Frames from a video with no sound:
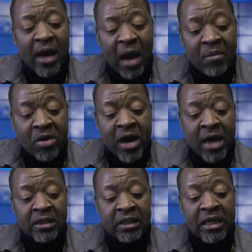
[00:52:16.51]

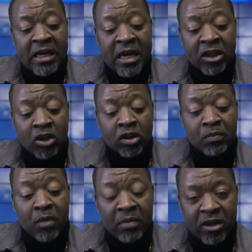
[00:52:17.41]
Americans in the nation's
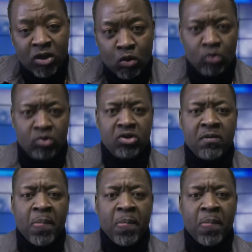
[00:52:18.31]
public schools.